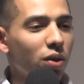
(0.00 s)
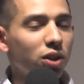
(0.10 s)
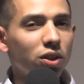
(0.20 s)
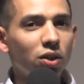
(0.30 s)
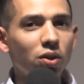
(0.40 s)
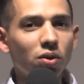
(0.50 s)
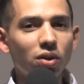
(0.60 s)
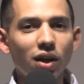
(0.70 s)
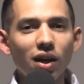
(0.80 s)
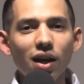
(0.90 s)
to let you
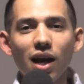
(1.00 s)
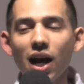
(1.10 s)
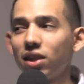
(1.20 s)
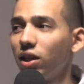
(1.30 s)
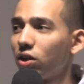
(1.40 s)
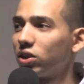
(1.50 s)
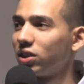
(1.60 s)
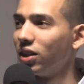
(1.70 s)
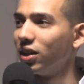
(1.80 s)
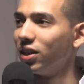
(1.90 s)
know, I think your
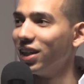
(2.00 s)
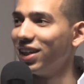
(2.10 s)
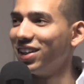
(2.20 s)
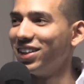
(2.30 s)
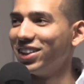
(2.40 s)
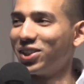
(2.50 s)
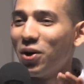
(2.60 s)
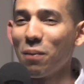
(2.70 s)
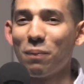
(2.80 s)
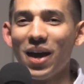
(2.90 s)
son is
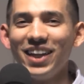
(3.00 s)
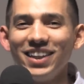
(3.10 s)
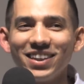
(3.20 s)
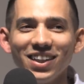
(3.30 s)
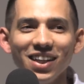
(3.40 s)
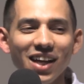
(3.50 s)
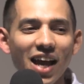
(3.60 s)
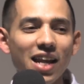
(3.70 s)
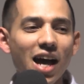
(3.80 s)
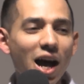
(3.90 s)
throwing pennies
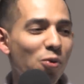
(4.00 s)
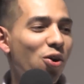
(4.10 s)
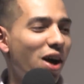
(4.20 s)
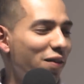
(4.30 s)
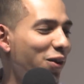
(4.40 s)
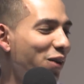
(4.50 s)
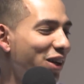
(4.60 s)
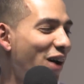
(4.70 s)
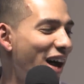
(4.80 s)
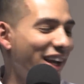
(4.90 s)
and hot water out of the
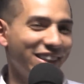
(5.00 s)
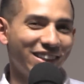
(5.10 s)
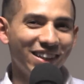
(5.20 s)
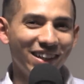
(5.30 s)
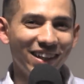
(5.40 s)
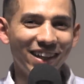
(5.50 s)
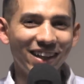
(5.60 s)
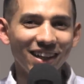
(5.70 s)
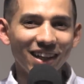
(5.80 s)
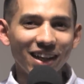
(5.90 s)
window at us.
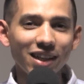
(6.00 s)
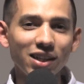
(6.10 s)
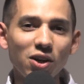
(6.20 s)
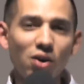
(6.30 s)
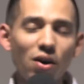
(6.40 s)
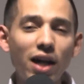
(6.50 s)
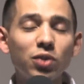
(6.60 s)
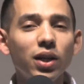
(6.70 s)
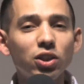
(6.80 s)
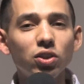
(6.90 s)
you know, I
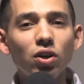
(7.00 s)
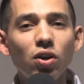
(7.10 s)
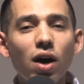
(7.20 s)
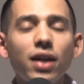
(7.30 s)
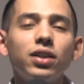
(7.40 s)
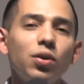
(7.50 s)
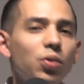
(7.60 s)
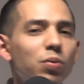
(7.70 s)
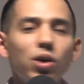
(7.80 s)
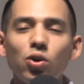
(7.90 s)
just want to let you know, I just said
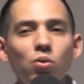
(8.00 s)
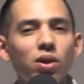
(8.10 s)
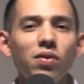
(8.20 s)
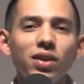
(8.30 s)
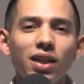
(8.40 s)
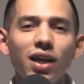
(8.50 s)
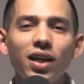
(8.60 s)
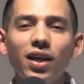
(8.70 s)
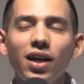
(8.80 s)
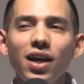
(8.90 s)
we, we're cool and everything.
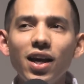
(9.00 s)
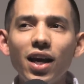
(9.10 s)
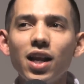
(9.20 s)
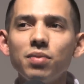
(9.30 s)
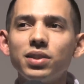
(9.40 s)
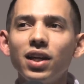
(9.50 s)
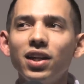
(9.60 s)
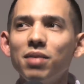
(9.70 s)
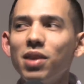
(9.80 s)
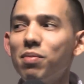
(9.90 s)
And I'm
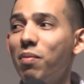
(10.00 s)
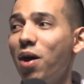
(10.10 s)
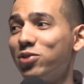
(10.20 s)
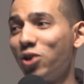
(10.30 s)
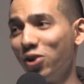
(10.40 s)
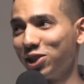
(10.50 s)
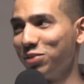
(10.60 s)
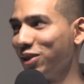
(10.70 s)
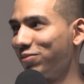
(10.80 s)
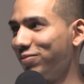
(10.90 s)
standing there and then my mom turns
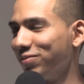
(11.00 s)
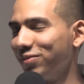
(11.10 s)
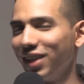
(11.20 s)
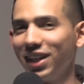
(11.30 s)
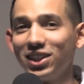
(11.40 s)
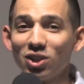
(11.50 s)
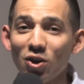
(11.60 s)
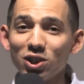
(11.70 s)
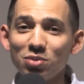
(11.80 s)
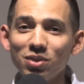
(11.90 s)
to me and she
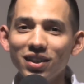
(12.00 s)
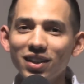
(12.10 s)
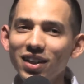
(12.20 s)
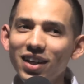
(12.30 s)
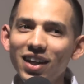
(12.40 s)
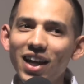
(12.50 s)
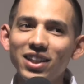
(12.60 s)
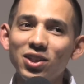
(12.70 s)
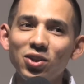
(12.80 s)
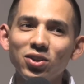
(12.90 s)
turns to me and
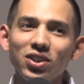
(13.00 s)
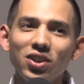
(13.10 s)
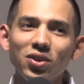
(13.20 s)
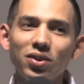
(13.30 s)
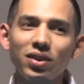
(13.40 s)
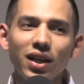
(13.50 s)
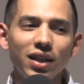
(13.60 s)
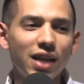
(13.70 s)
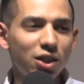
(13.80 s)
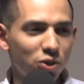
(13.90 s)
she goes, you know,
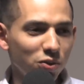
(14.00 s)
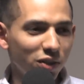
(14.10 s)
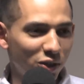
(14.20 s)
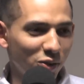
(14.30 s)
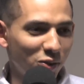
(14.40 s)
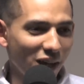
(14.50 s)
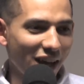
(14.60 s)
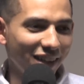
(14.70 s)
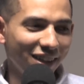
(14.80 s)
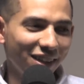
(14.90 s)
is that true? Did you do
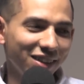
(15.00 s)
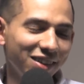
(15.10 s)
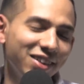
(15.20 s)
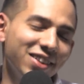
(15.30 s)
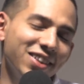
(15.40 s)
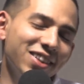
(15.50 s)
that?